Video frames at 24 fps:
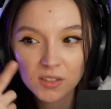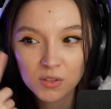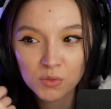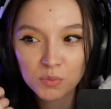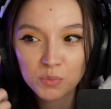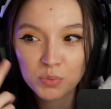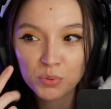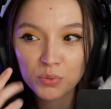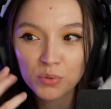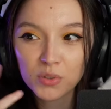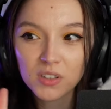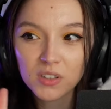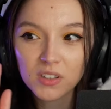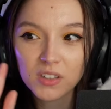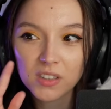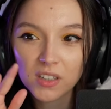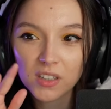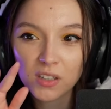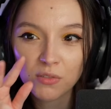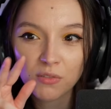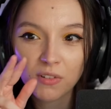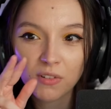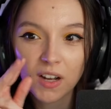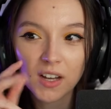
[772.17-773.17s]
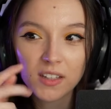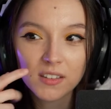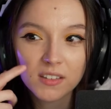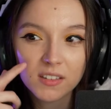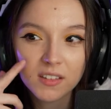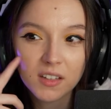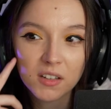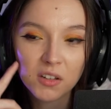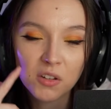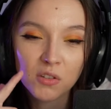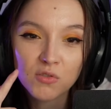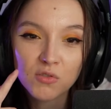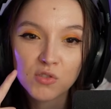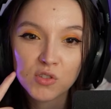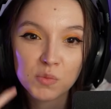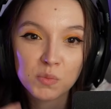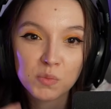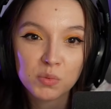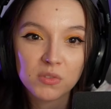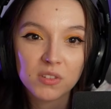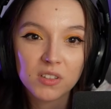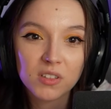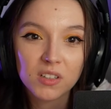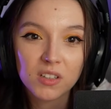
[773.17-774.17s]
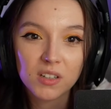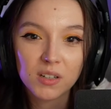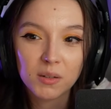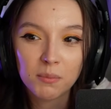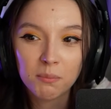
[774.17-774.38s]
You put it and then you cut it and you just put the